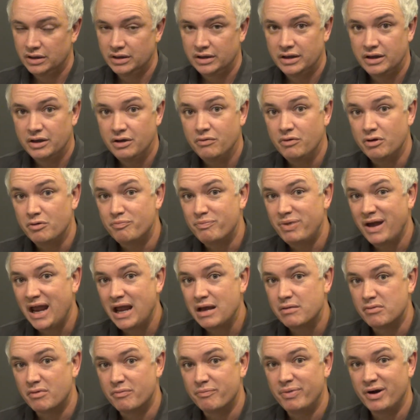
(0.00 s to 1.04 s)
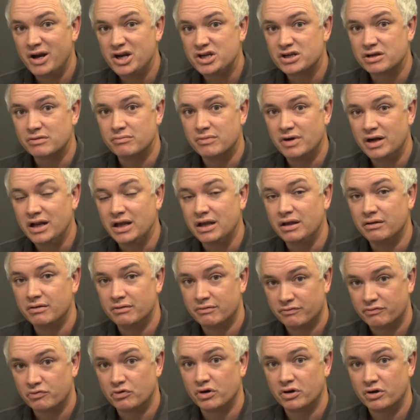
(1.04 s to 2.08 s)
He would pay him a bunch of money
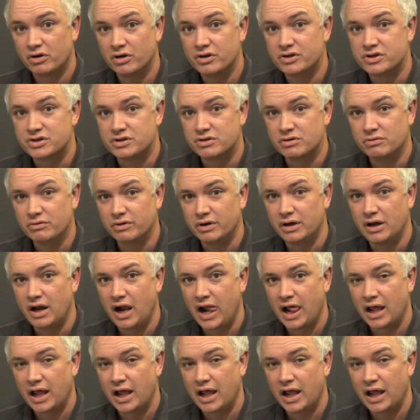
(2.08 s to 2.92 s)
for a good story.